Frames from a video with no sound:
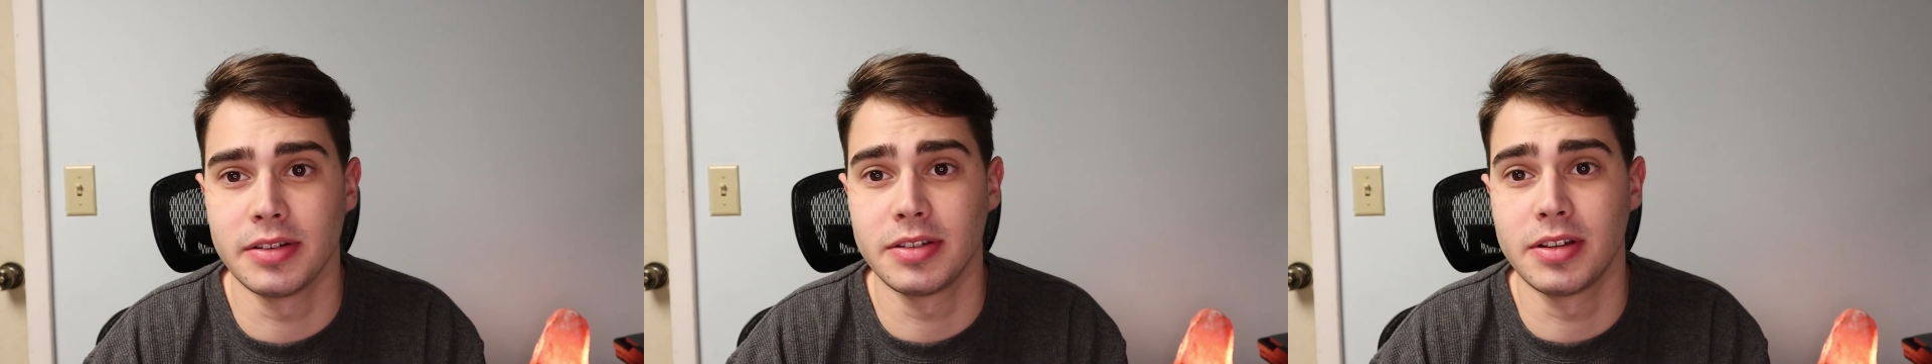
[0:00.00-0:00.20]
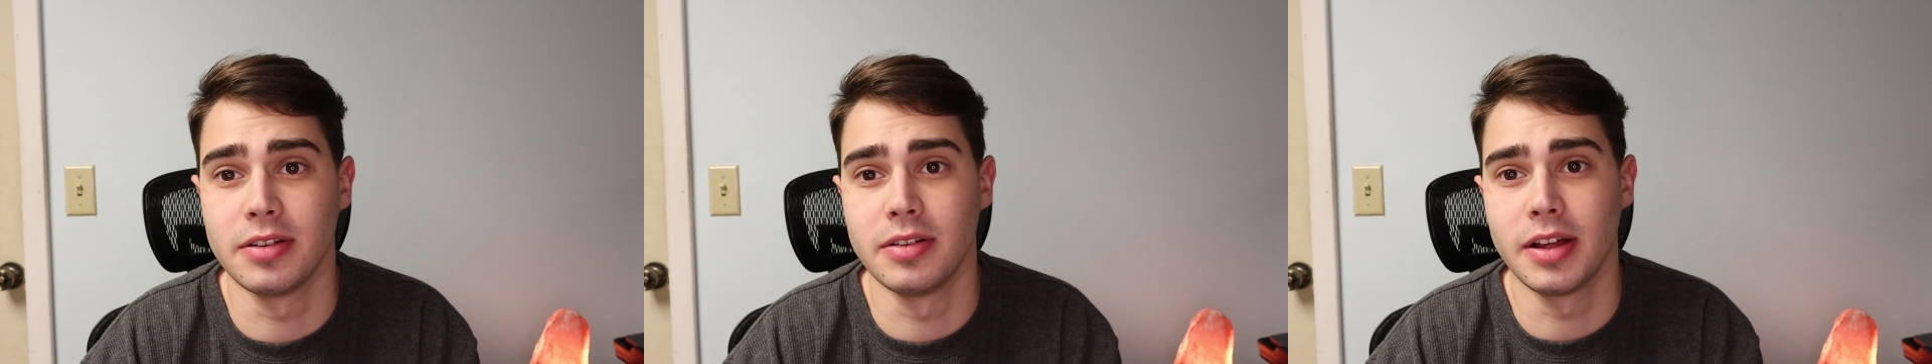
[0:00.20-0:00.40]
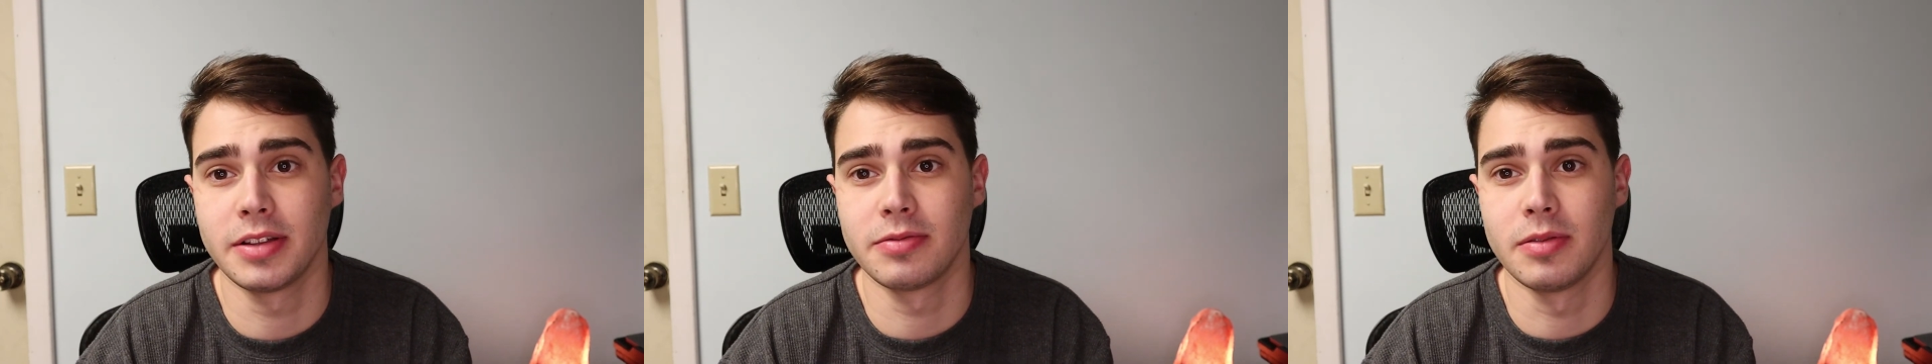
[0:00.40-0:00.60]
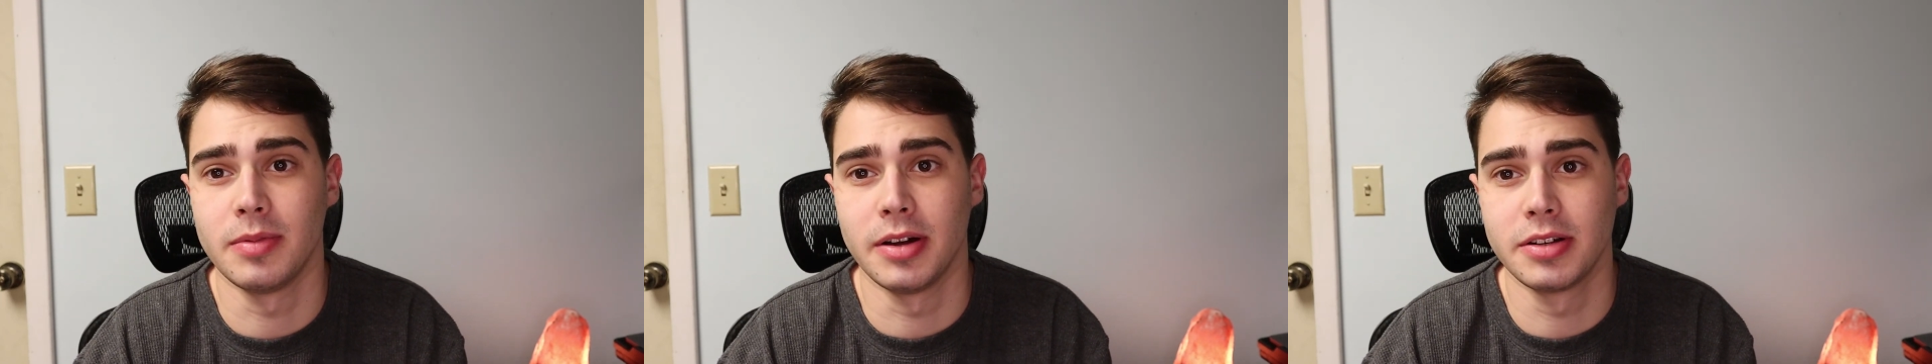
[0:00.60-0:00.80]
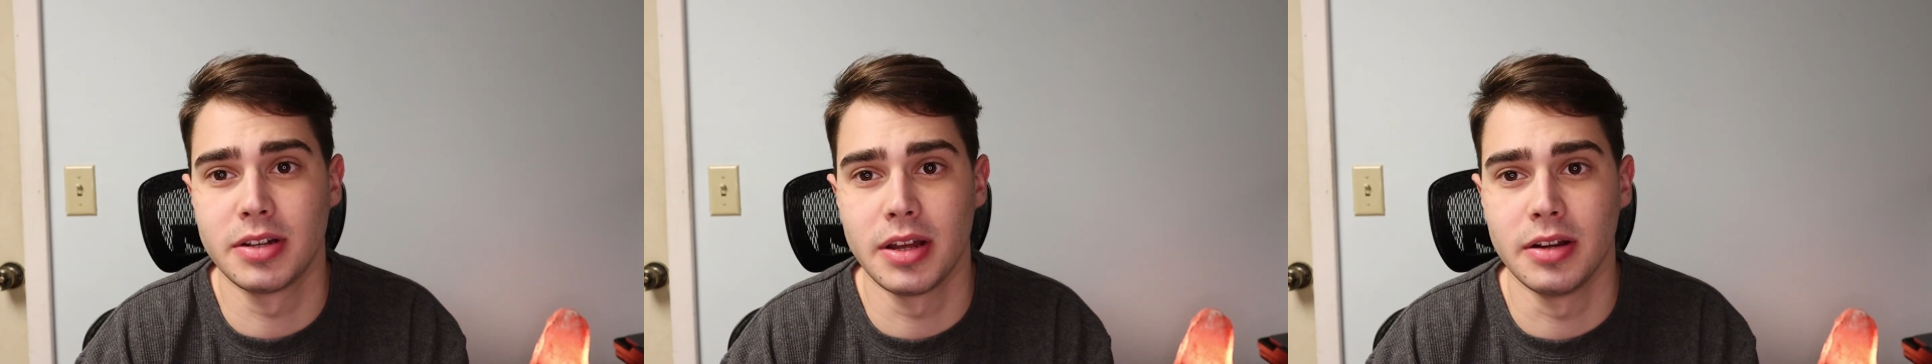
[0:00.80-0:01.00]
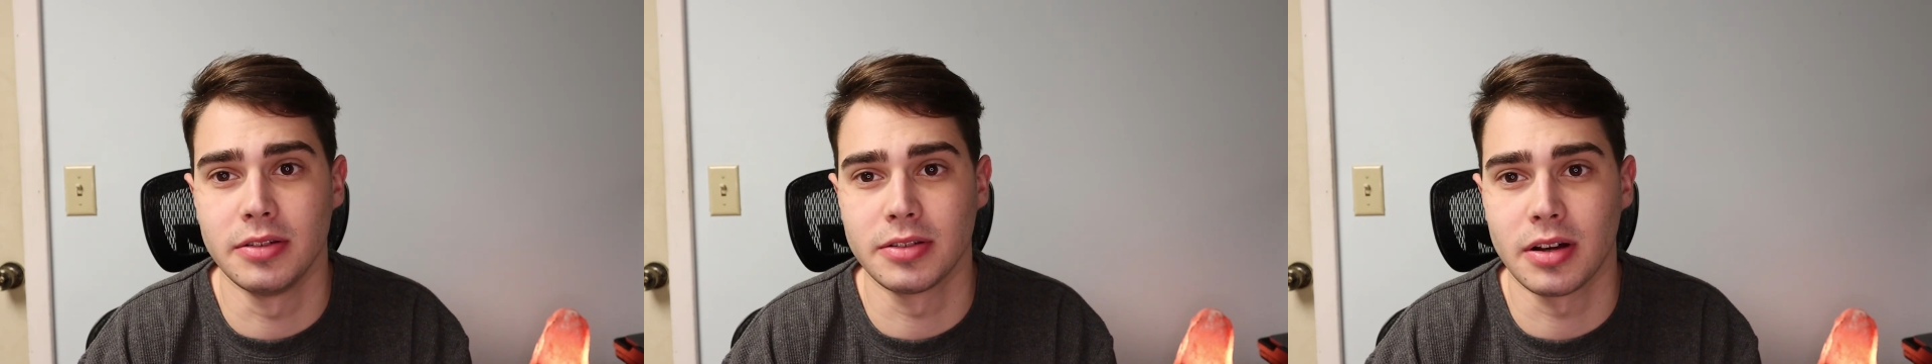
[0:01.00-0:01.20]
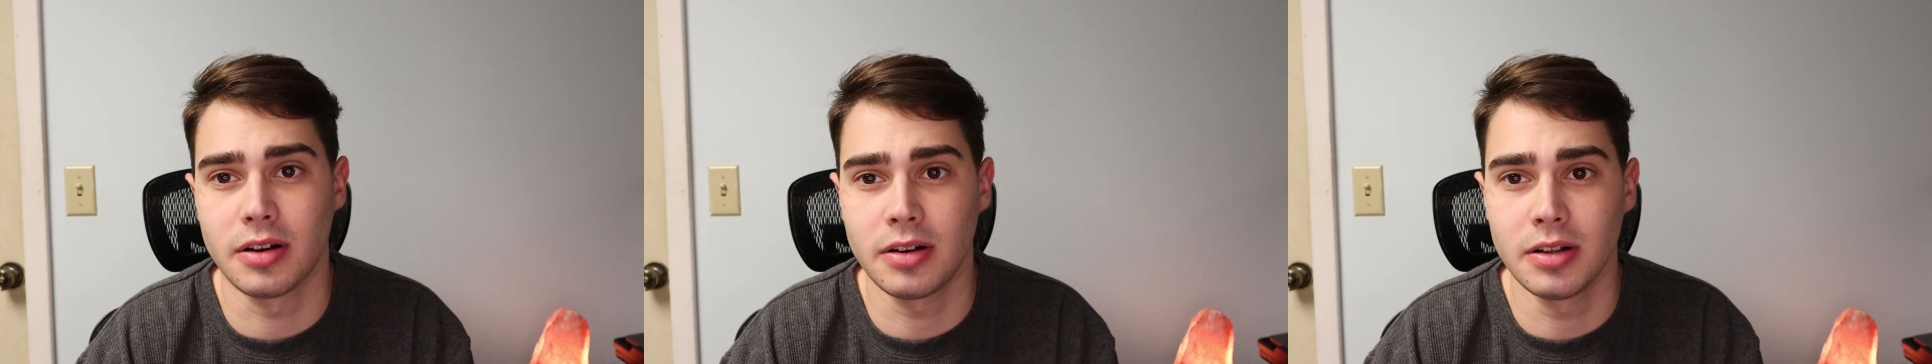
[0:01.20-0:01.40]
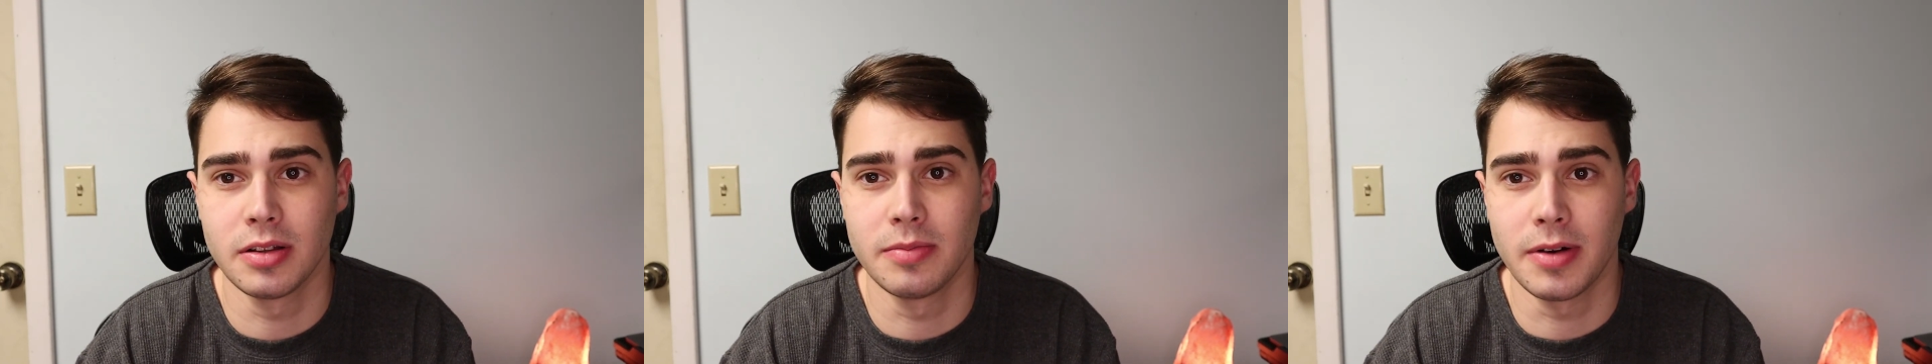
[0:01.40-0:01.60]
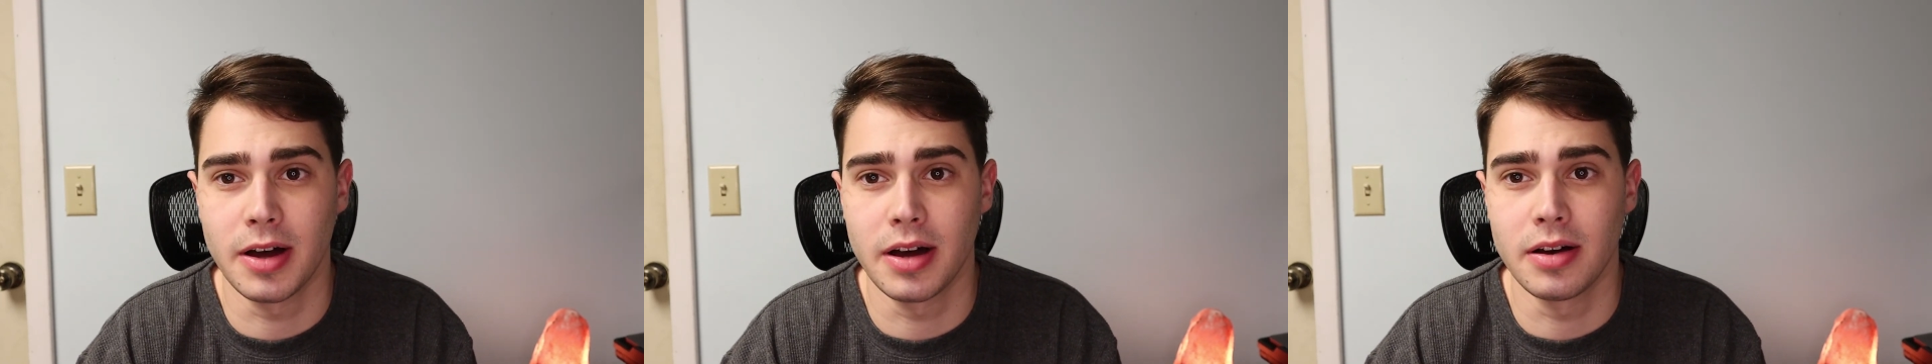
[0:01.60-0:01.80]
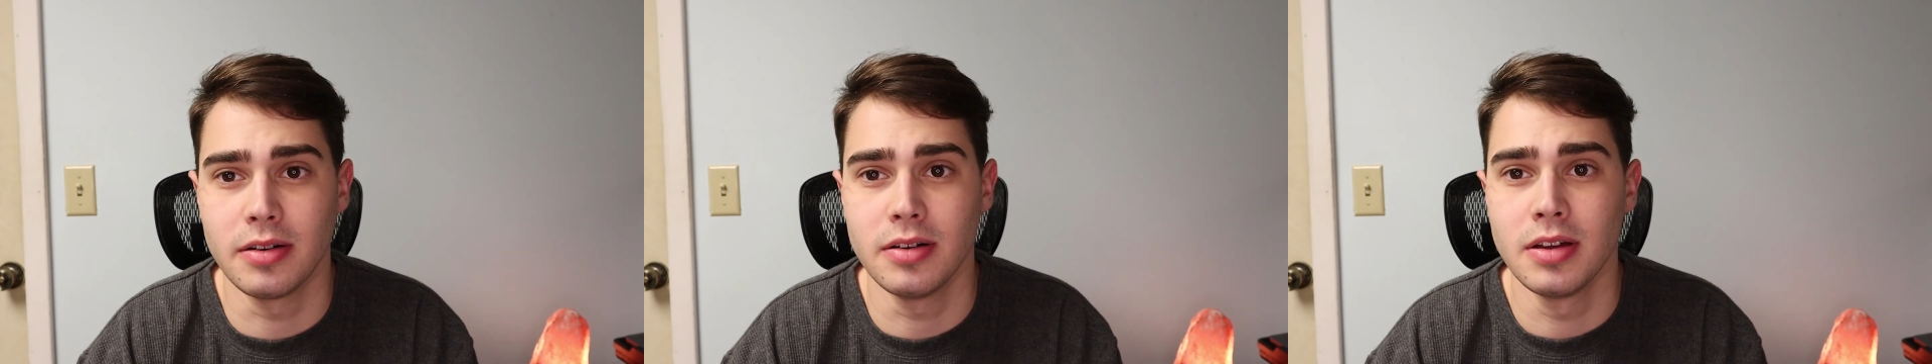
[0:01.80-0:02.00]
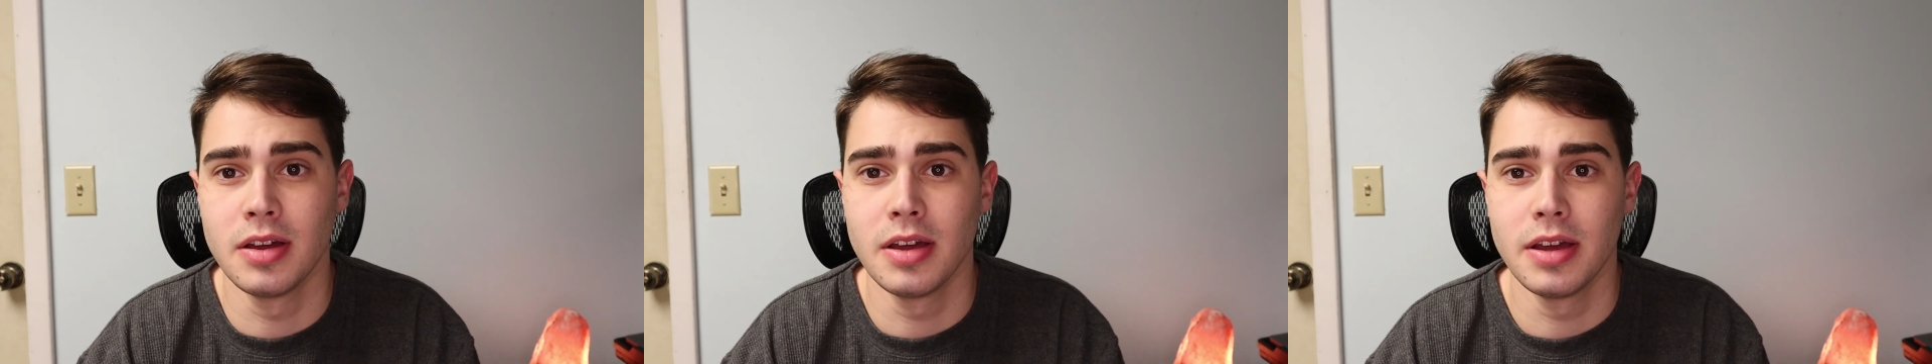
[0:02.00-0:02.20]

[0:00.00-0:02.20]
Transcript: so that's what my channel is all about.